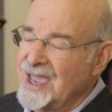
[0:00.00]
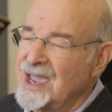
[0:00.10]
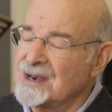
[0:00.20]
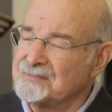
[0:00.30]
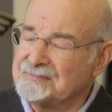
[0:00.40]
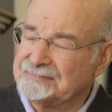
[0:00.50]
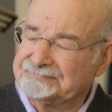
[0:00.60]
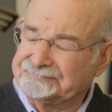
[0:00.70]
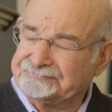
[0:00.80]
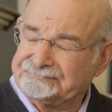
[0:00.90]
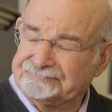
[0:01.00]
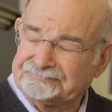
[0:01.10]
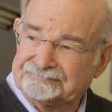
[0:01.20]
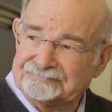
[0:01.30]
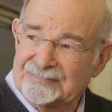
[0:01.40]
I hate them.
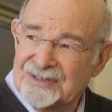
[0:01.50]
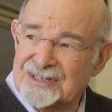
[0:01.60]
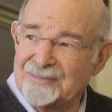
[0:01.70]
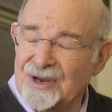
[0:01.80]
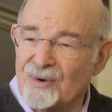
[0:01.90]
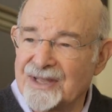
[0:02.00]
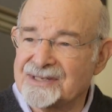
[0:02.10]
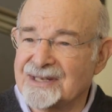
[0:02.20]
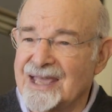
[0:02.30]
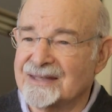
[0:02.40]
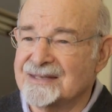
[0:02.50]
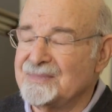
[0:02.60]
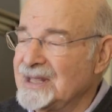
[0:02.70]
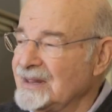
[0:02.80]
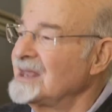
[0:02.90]
Somebody wants to get
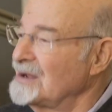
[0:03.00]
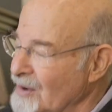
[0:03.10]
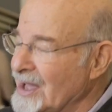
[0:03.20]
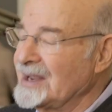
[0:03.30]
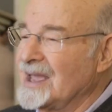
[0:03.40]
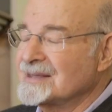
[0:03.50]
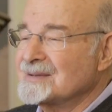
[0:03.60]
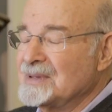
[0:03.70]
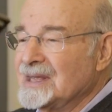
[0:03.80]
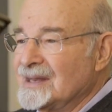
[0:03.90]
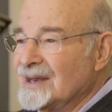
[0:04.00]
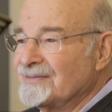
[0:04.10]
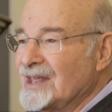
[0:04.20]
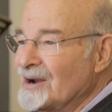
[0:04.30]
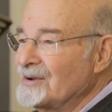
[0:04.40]
to me, they know how to get to me. And
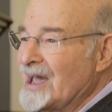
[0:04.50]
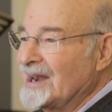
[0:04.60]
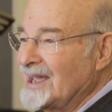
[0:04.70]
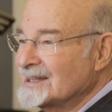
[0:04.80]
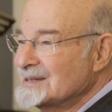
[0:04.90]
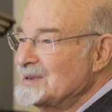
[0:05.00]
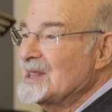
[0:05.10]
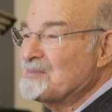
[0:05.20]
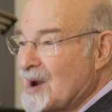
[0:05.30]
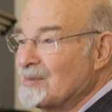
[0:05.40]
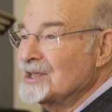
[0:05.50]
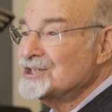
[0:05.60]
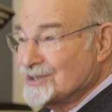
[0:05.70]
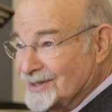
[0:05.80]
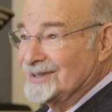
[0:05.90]
if they don't know how to get to me, they probably
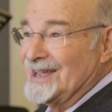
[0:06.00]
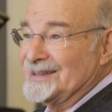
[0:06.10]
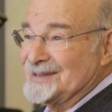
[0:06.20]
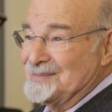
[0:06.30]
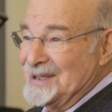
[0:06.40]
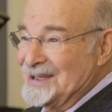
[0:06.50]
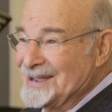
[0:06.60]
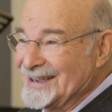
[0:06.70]
shouldn't get to me.